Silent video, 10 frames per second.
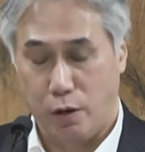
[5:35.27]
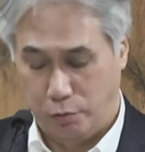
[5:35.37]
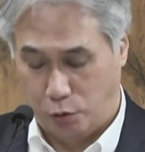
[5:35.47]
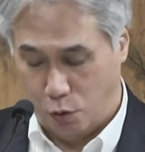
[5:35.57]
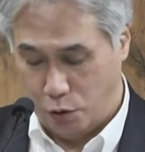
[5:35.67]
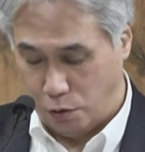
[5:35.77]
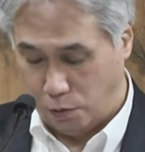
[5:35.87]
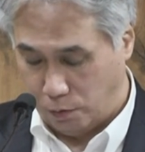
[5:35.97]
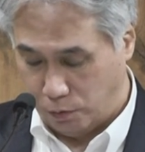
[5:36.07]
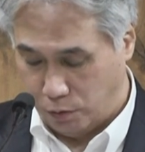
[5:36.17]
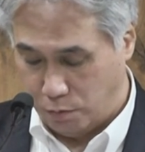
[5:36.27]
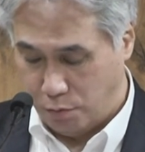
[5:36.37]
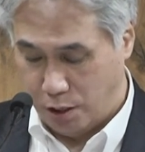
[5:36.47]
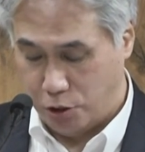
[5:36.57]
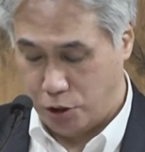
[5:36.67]
and Tokyo from
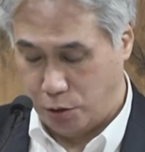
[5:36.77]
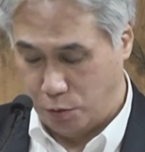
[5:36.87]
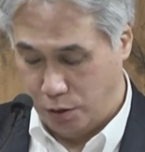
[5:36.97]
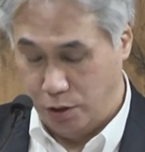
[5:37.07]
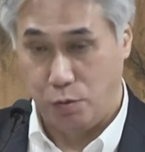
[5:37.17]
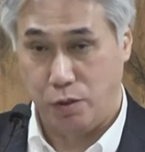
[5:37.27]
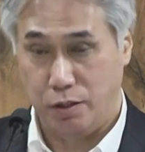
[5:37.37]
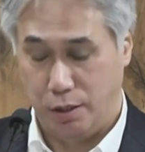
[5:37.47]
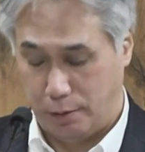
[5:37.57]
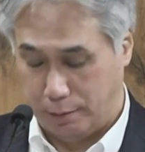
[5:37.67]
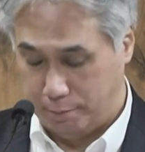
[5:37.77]
March 2020.